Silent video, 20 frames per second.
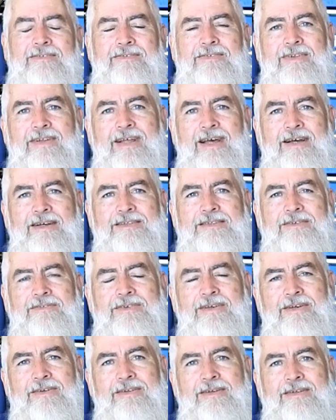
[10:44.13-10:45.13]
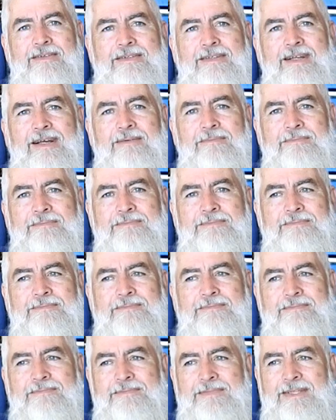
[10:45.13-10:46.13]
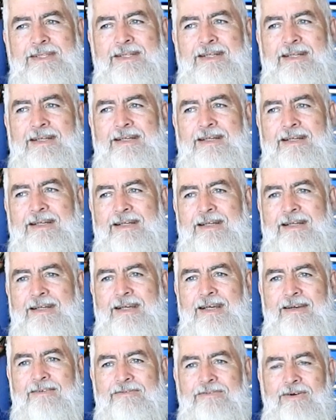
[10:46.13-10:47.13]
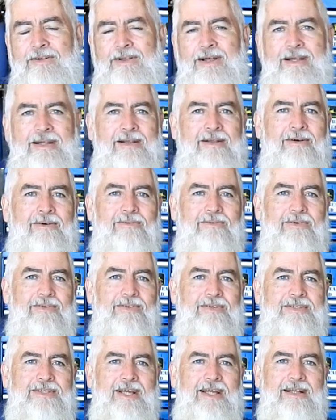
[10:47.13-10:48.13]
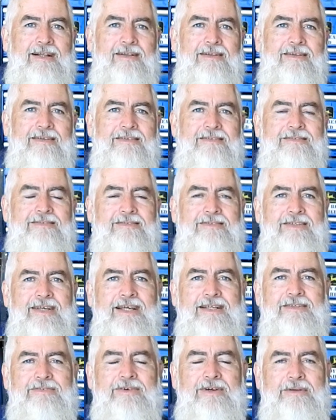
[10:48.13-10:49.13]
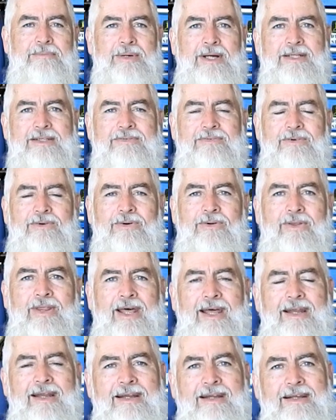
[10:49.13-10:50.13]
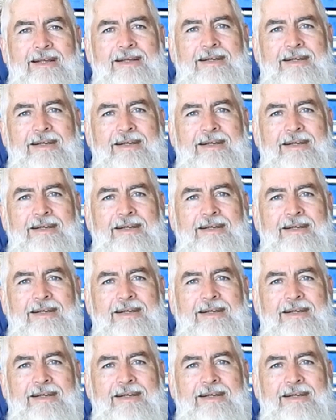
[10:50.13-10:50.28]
for those of you that followed along with the channel, thanks very much for that.